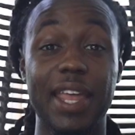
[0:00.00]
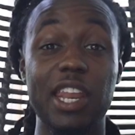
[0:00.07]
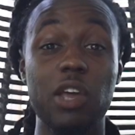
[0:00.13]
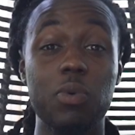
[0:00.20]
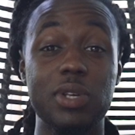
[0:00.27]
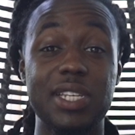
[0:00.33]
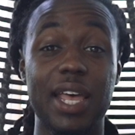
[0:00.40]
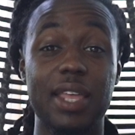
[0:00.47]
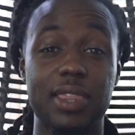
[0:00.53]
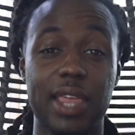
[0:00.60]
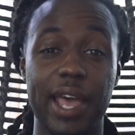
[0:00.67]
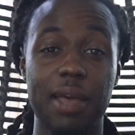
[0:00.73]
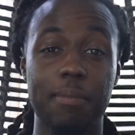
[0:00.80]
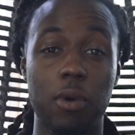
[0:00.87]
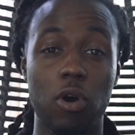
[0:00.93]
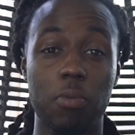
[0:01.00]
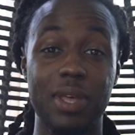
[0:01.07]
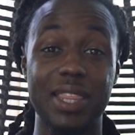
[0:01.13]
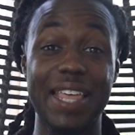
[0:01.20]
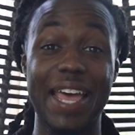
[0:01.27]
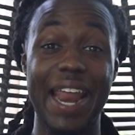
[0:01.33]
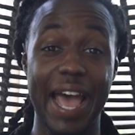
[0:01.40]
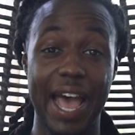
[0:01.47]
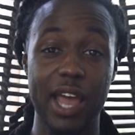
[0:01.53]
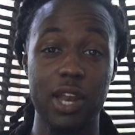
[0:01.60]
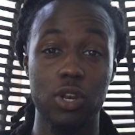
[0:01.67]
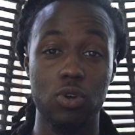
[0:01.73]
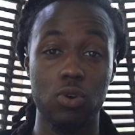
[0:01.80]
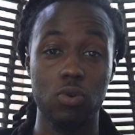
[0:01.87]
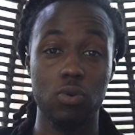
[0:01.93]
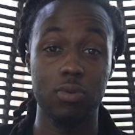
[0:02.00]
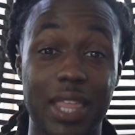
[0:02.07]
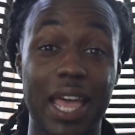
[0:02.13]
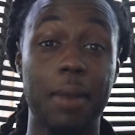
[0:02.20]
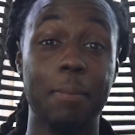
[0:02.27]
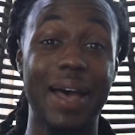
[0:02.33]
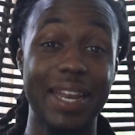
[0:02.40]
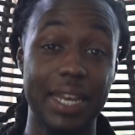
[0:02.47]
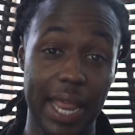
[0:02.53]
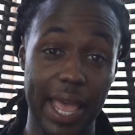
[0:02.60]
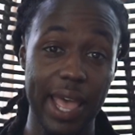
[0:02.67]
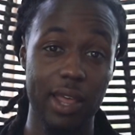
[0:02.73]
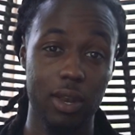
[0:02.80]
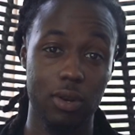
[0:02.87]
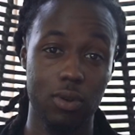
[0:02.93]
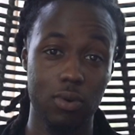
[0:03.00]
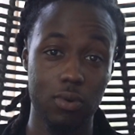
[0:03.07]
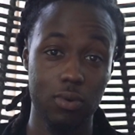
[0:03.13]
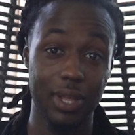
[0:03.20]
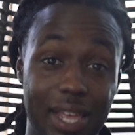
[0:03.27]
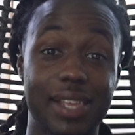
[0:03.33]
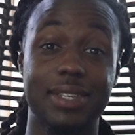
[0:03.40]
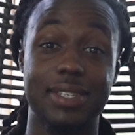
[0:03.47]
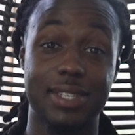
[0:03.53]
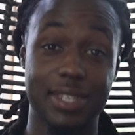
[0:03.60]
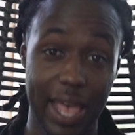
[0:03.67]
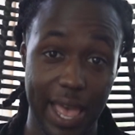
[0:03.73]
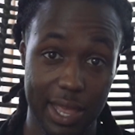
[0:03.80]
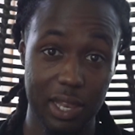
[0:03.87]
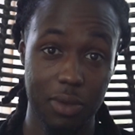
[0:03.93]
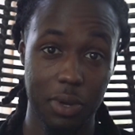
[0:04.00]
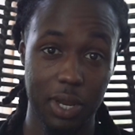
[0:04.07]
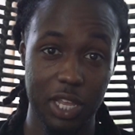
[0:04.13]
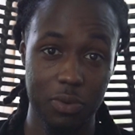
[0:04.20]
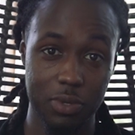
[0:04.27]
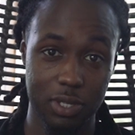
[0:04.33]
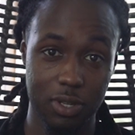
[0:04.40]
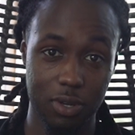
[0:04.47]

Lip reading: And it was at that moment that I knew, that my dad knew exactly what he was